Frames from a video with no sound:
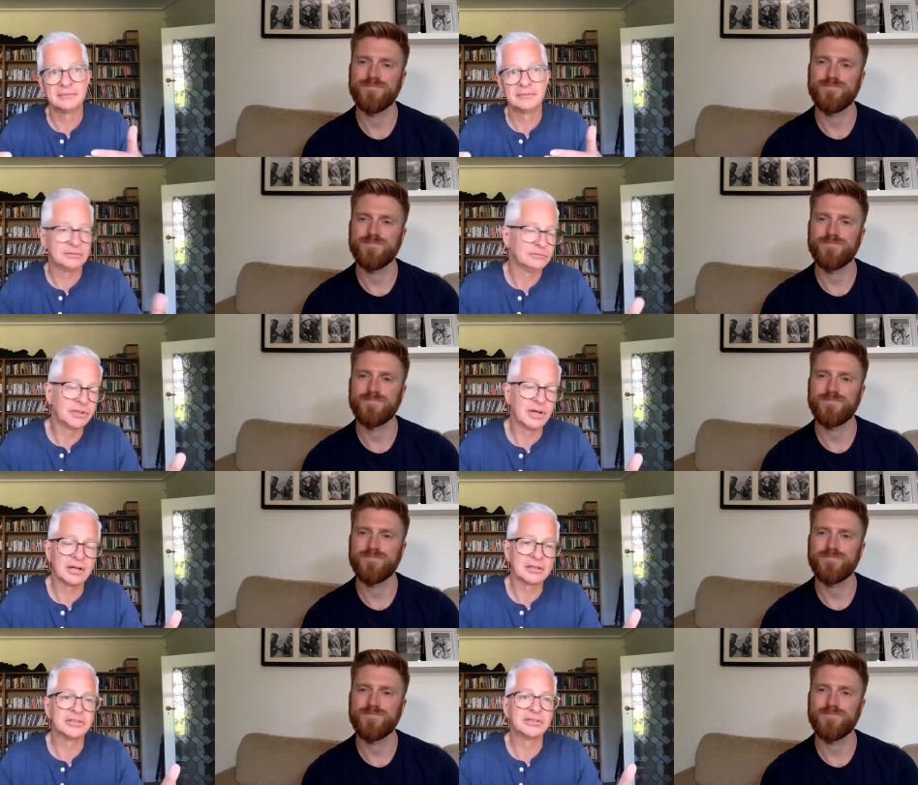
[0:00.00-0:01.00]

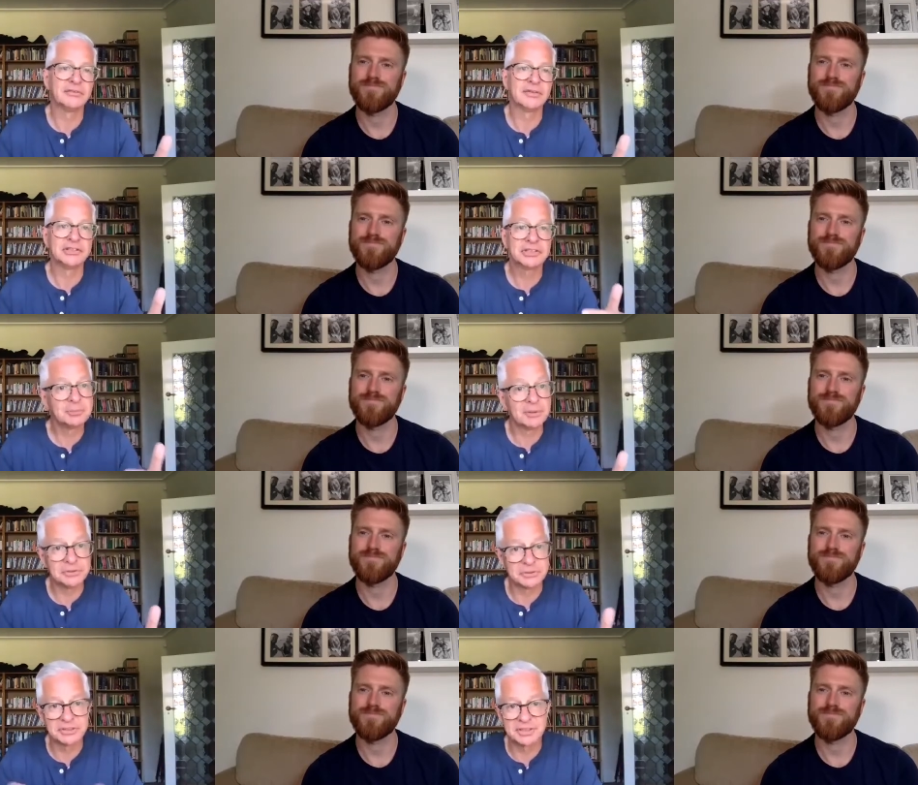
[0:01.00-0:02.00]
Speaker 1: regardless of their spiritual
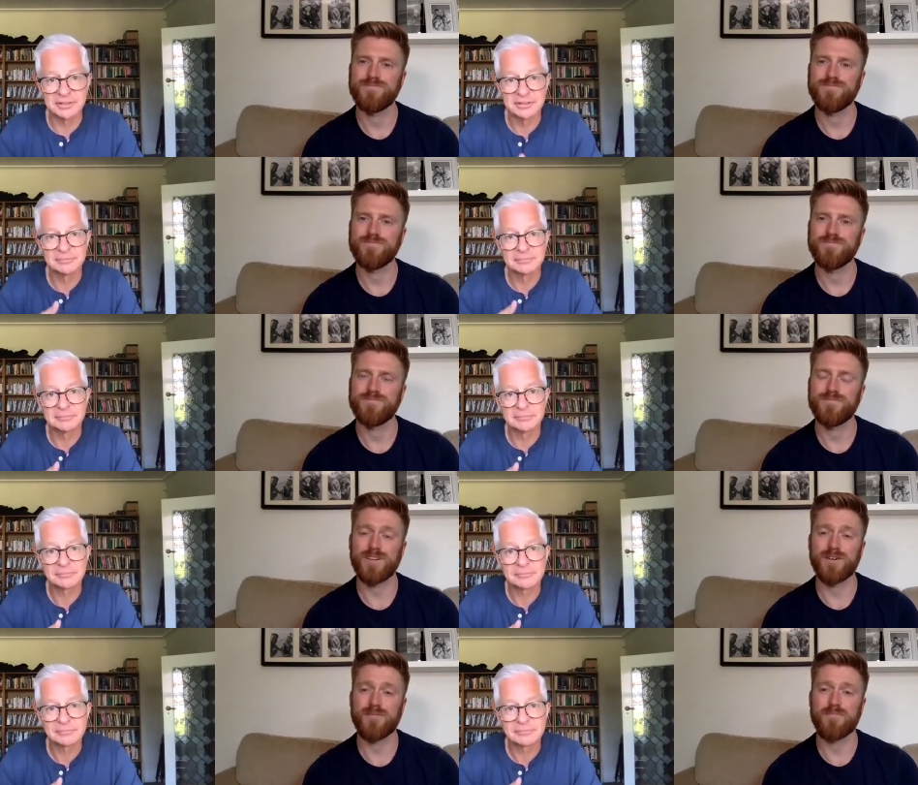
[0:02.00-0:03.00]
state.
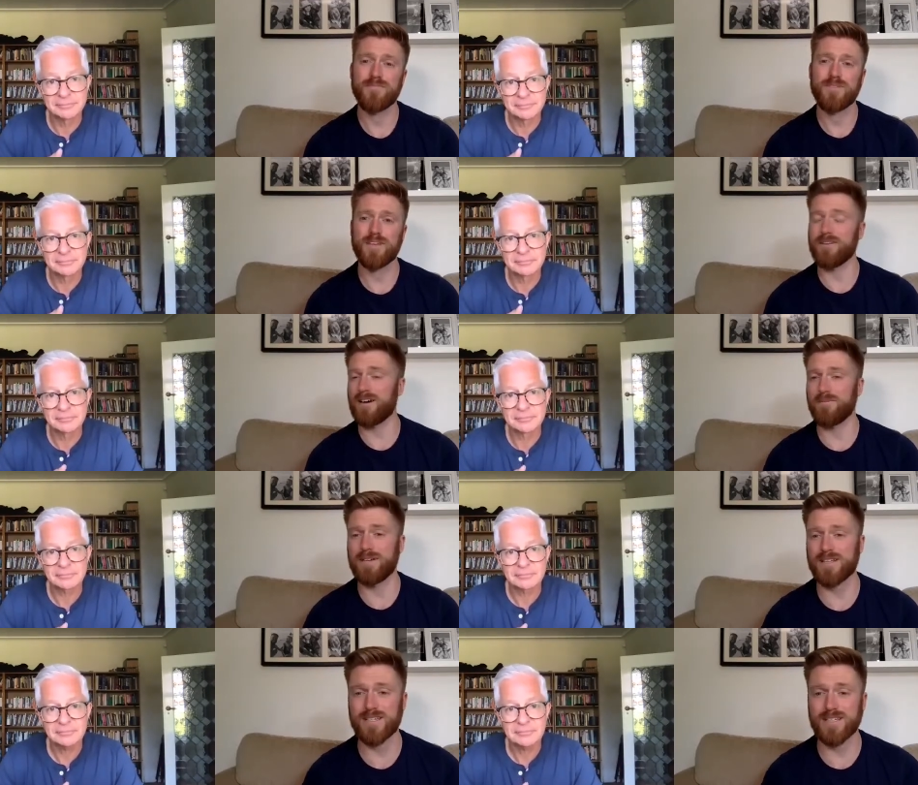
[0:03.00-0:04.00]
Speaker 2: Yeah, and I
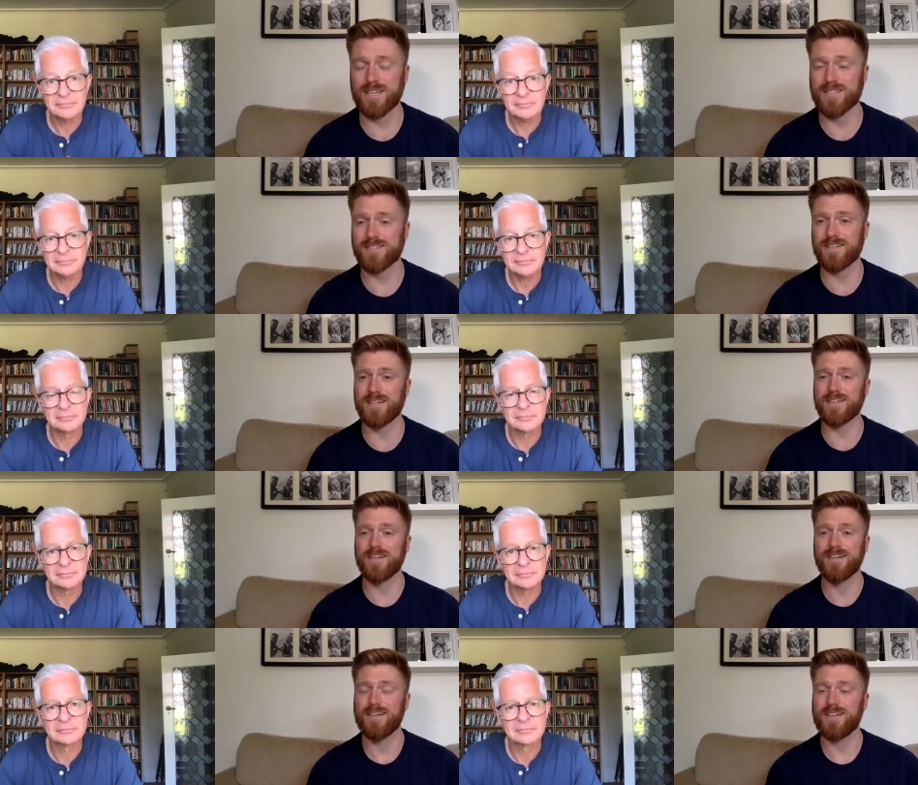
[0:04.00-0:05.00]
mean, I said it yesterday
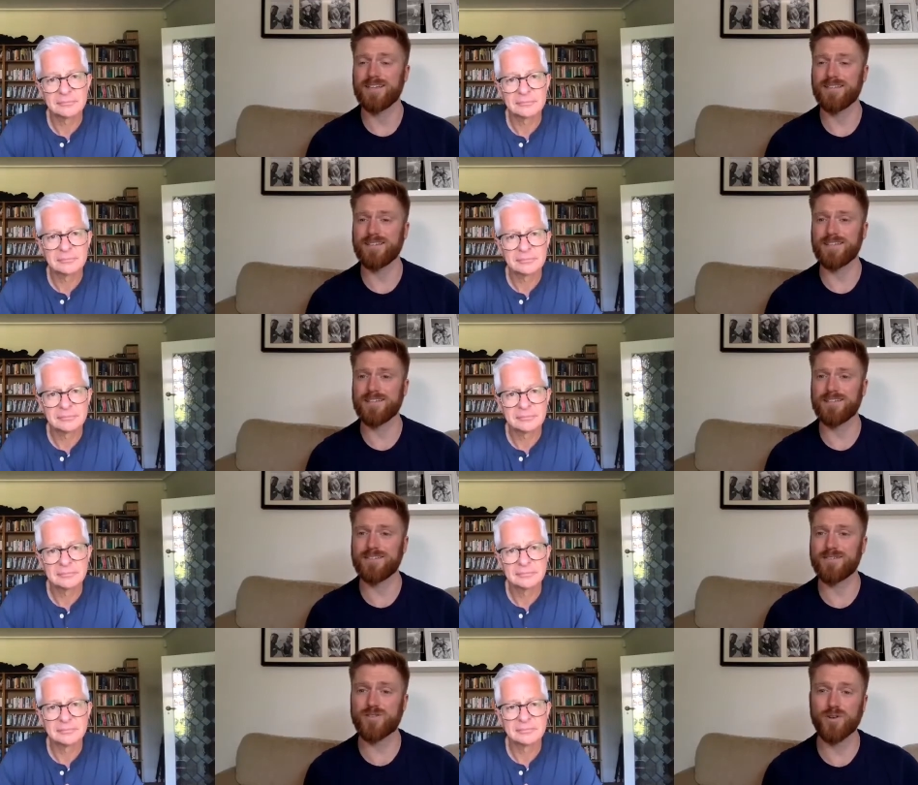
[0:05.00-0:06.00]
in the in
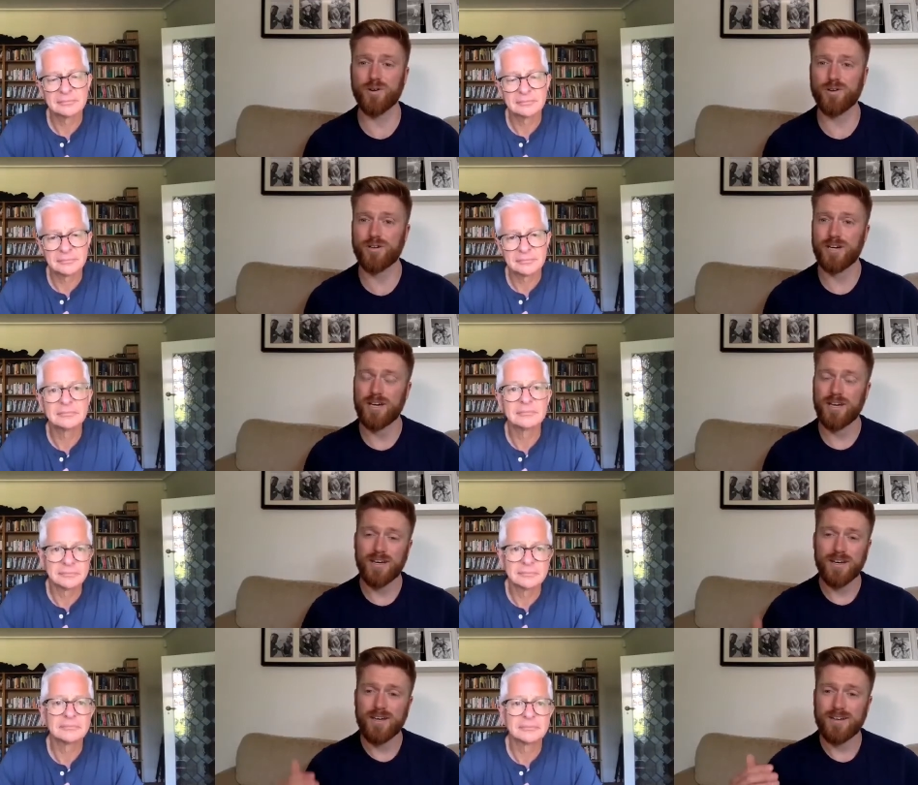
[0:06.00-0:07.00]
the talk.
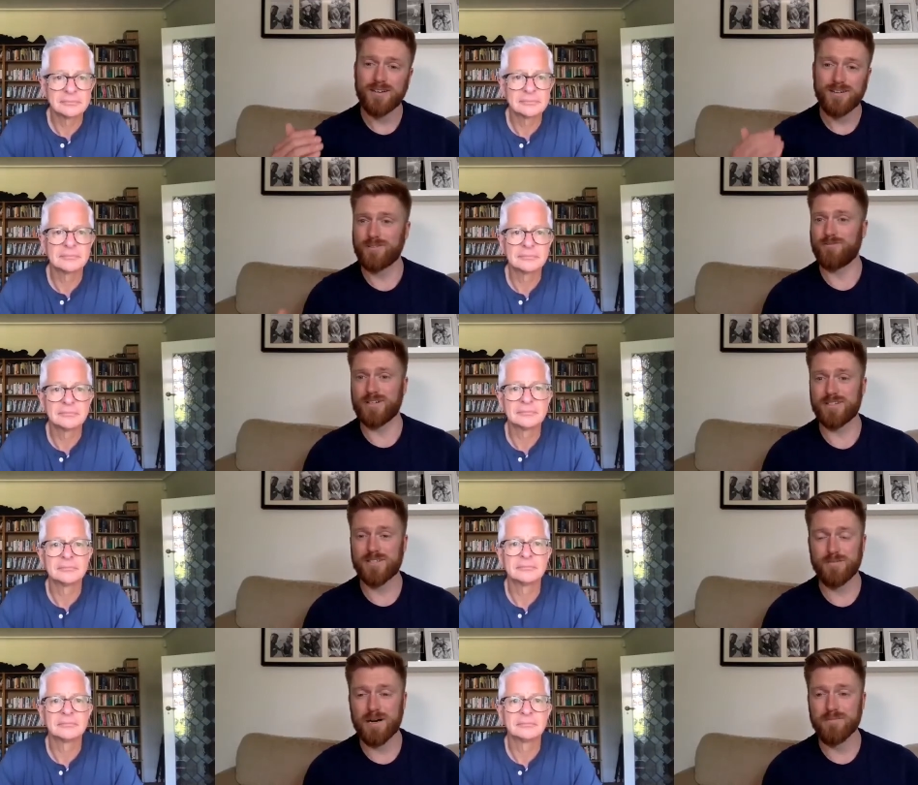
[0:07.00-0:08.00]

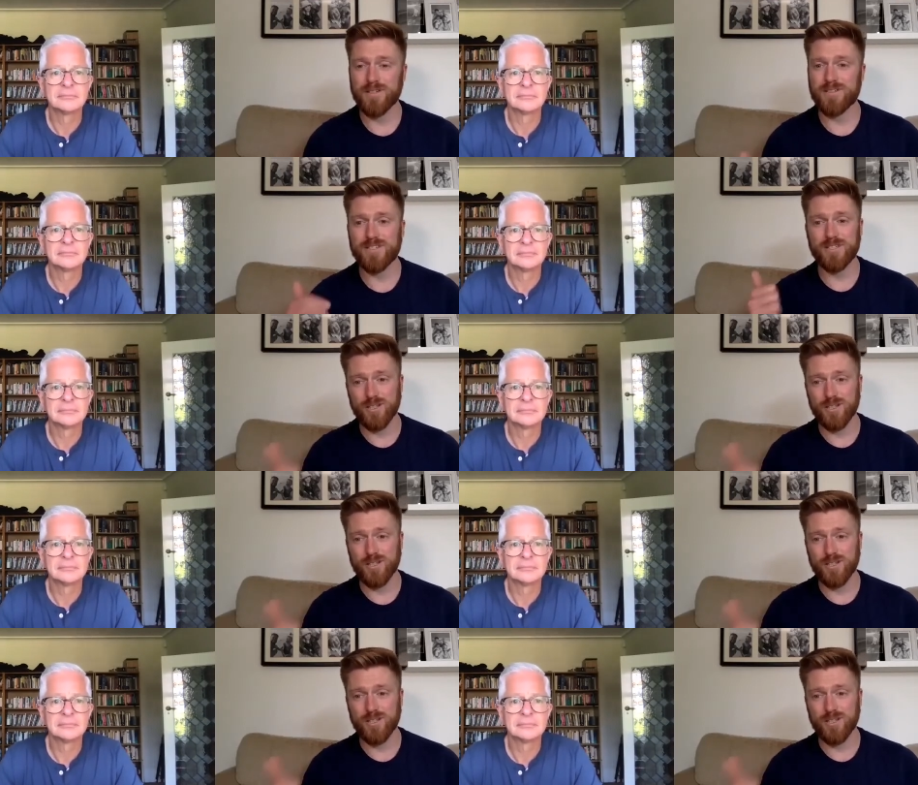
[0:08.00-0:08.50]
Greatest commandment is to